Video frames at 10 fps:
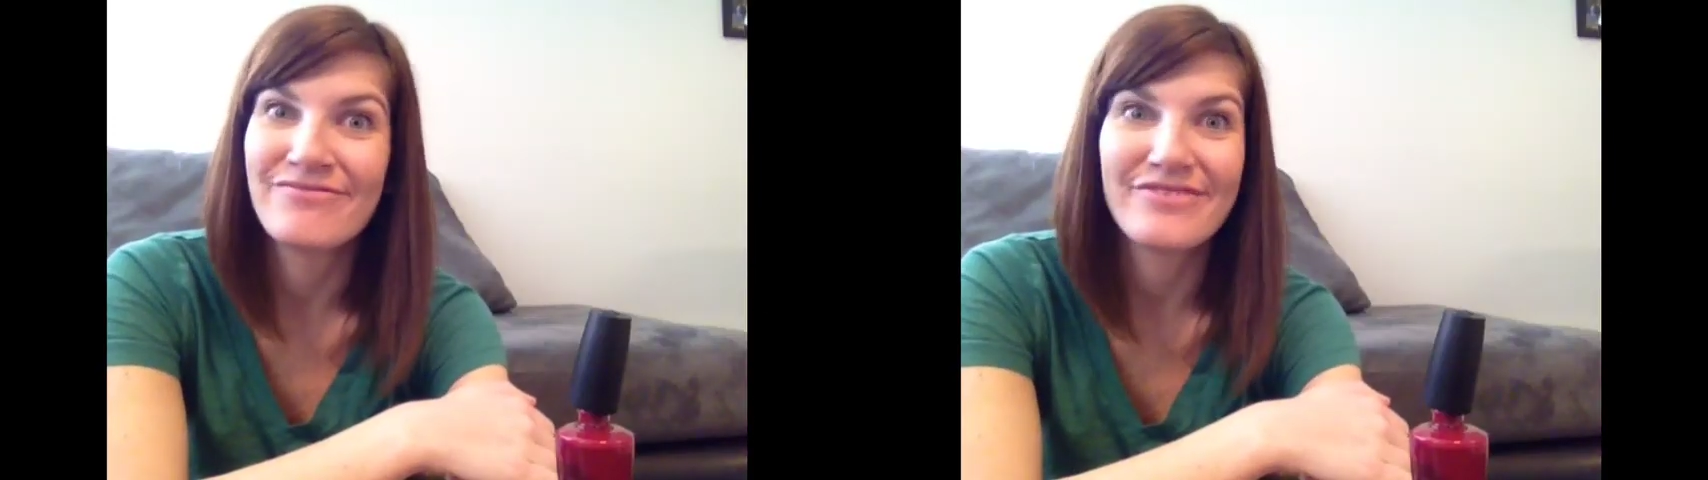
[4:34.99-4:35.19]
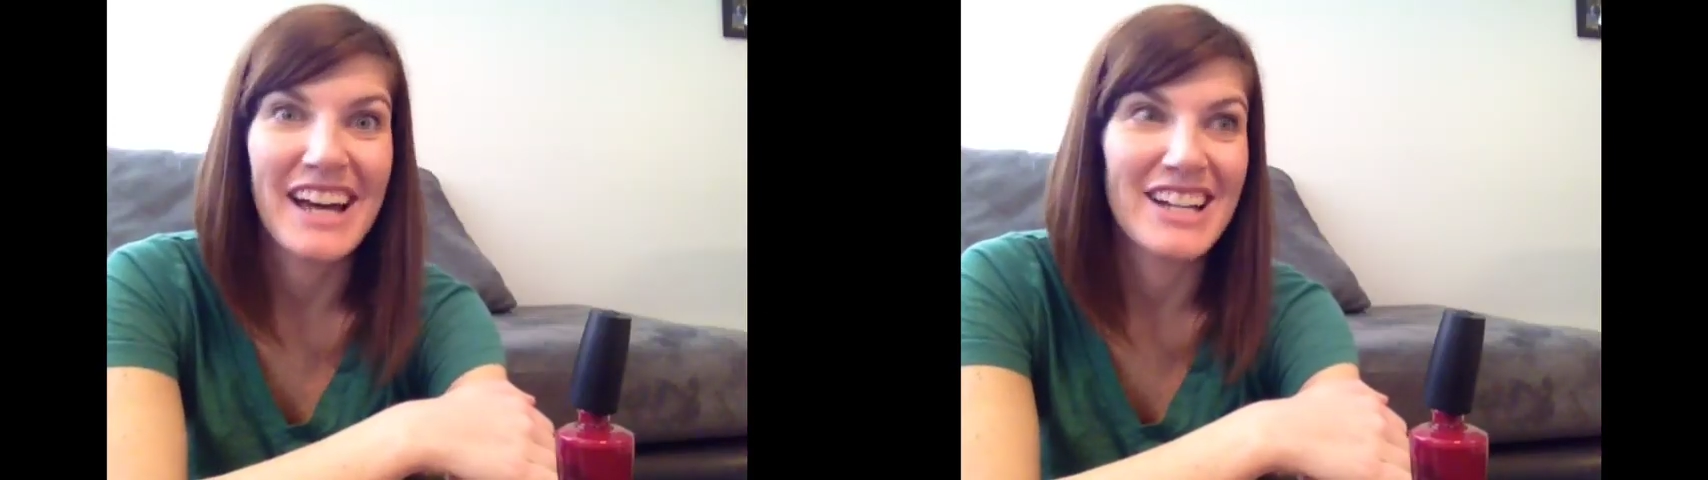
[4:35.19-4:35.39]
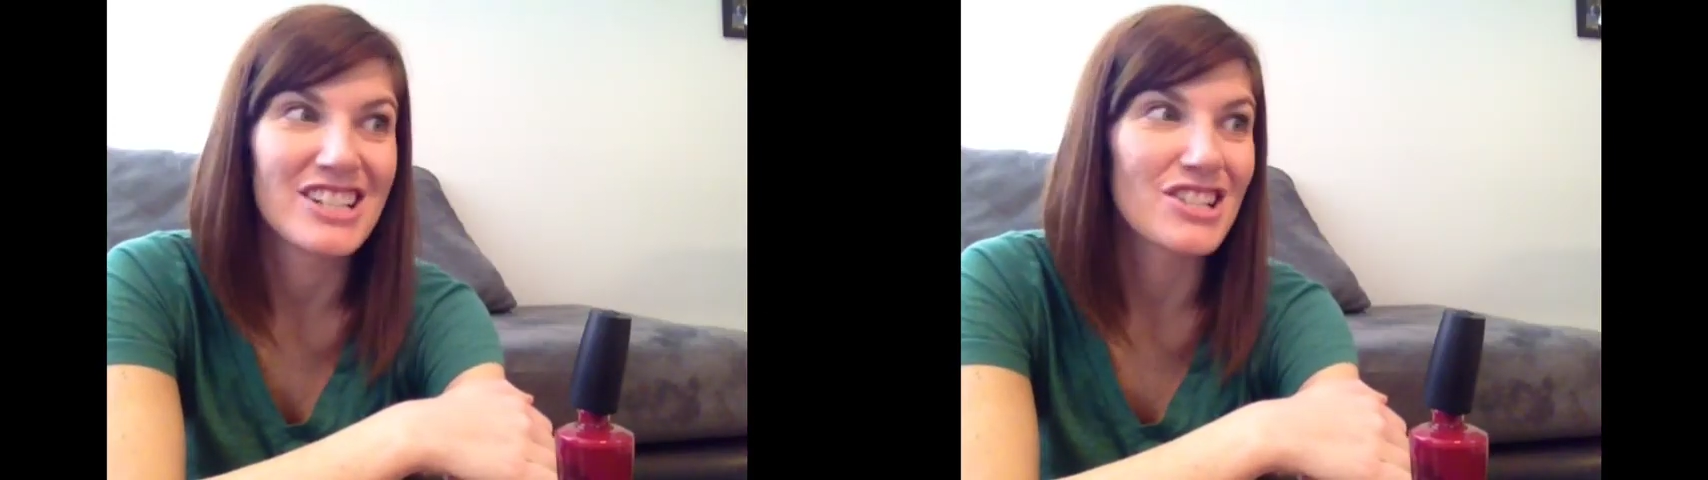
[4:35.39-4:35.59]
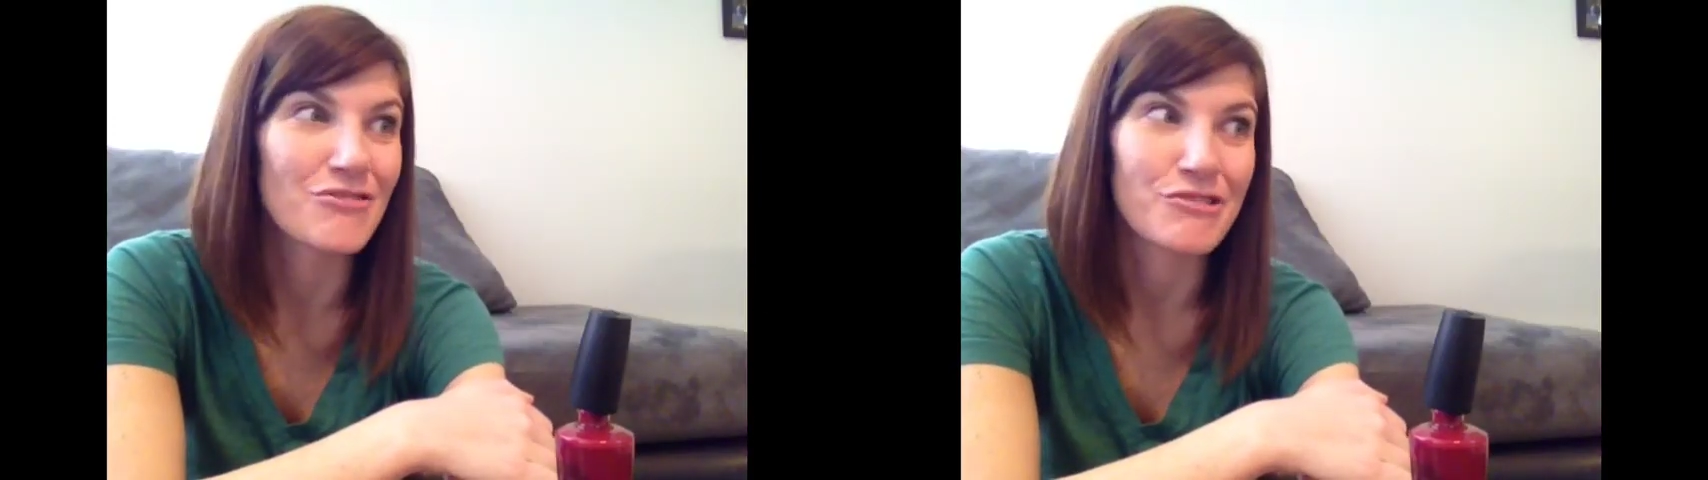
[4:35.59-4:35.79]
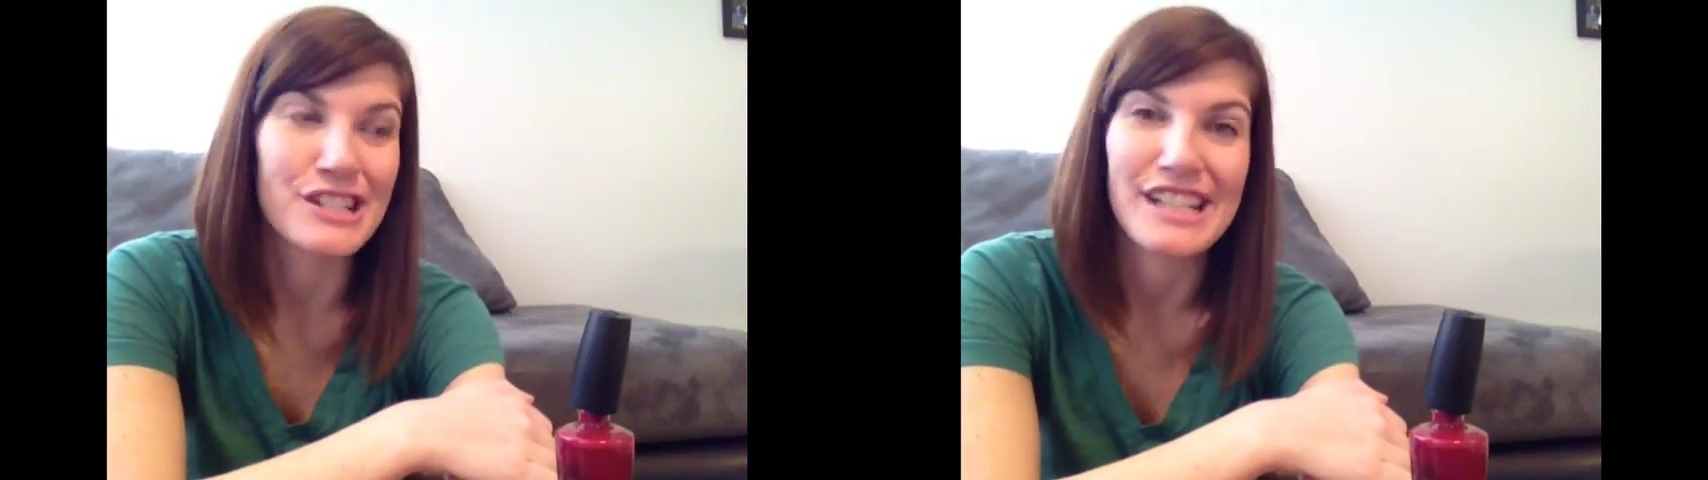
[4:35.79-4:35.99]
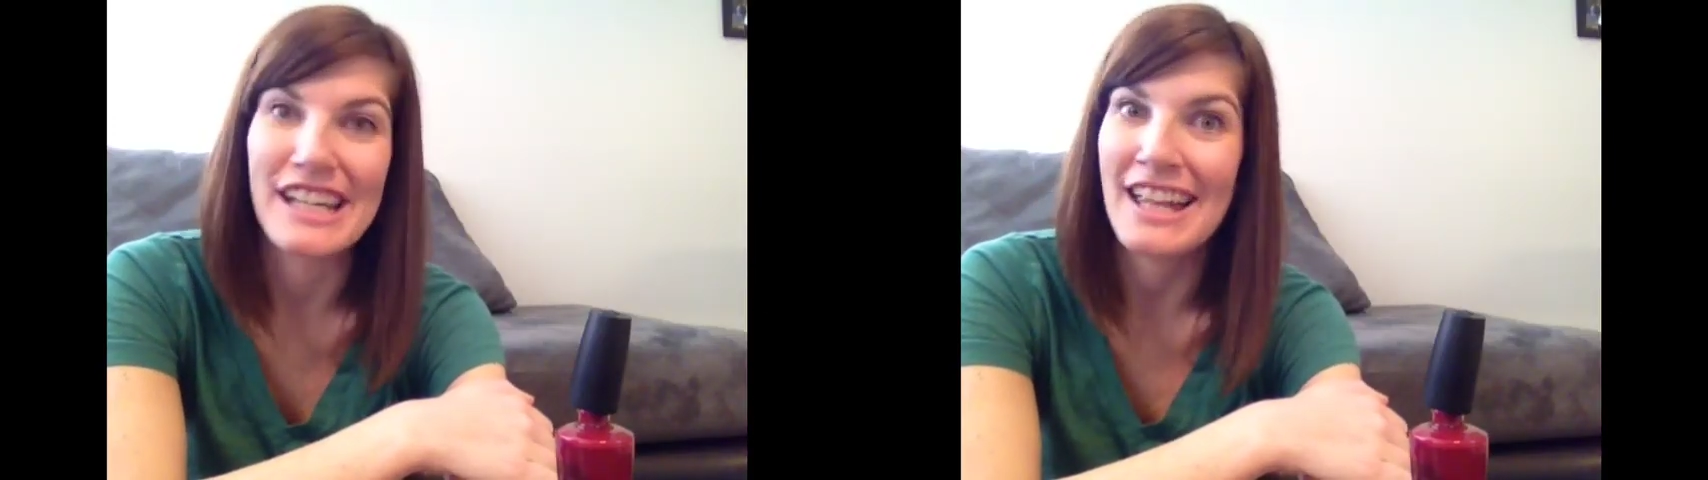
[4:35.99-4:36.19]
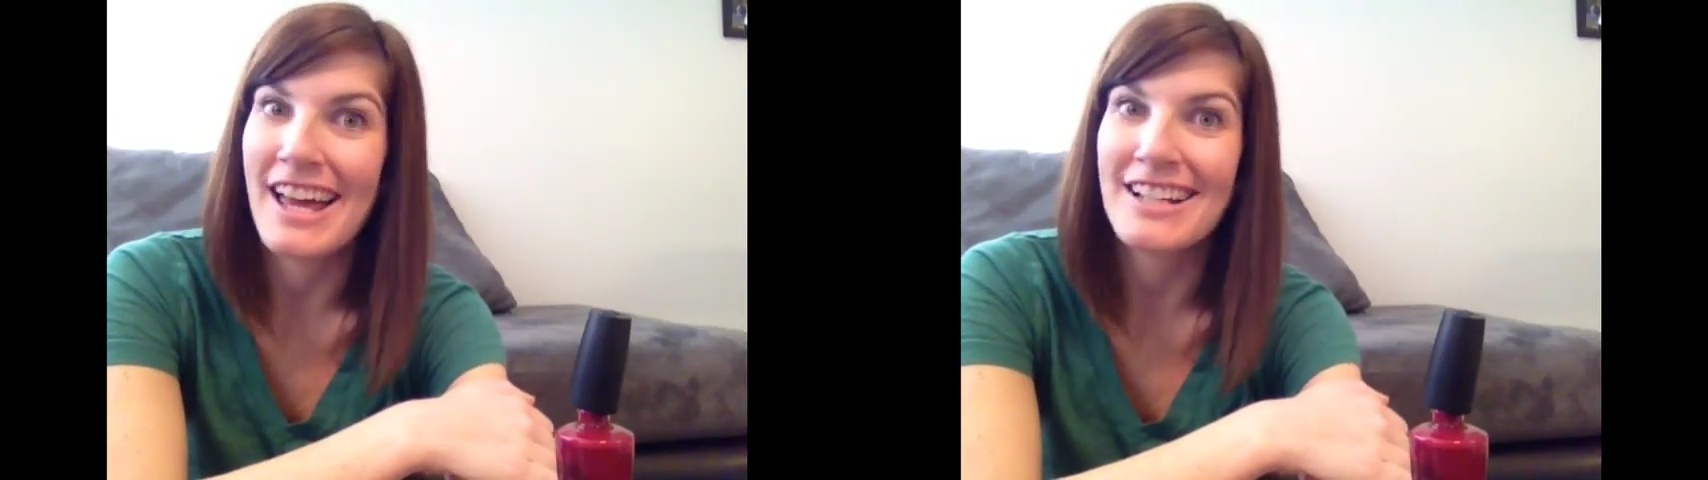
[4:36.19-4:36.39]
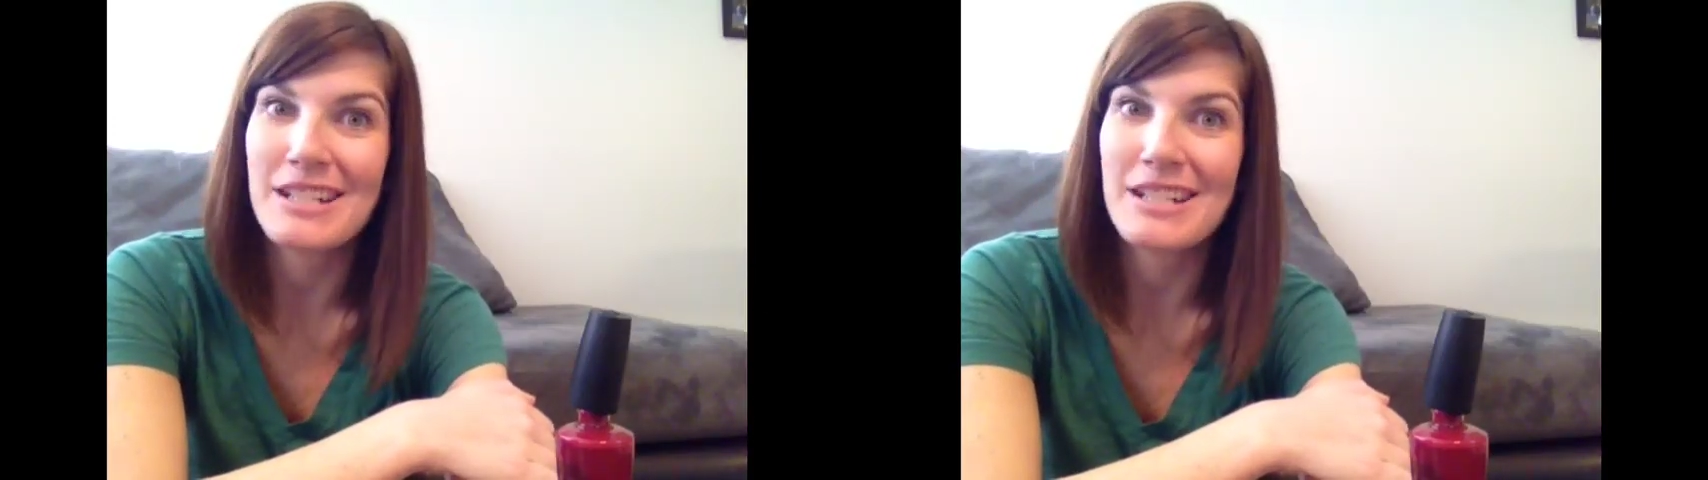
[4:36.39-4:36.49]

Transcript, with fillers: I just really like